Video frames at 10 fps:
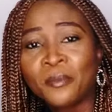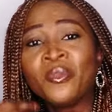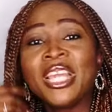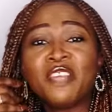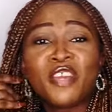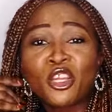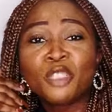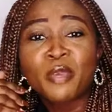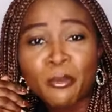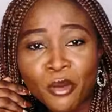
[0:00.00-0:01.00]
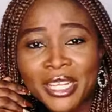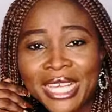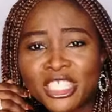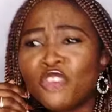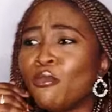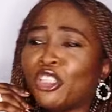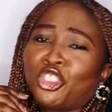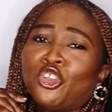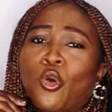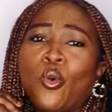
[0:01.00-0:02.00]
And if you're going to be a broadcaster, you must
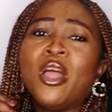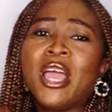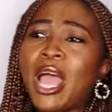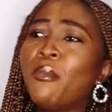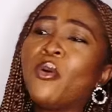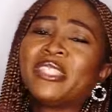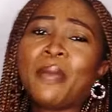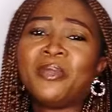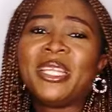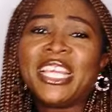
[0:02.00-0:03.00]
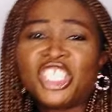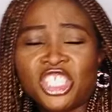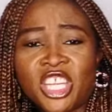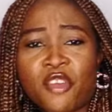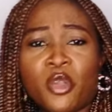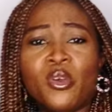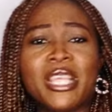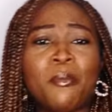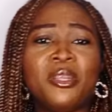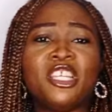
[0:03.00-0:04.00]
know about what's happening in engineering, what's
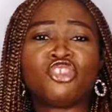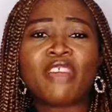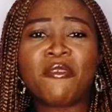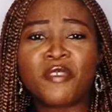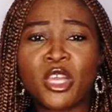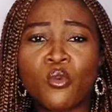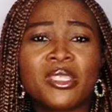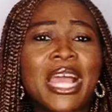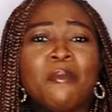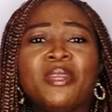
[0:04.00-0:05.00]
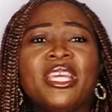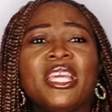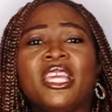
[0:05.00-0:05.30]
happening in traffic, what's happening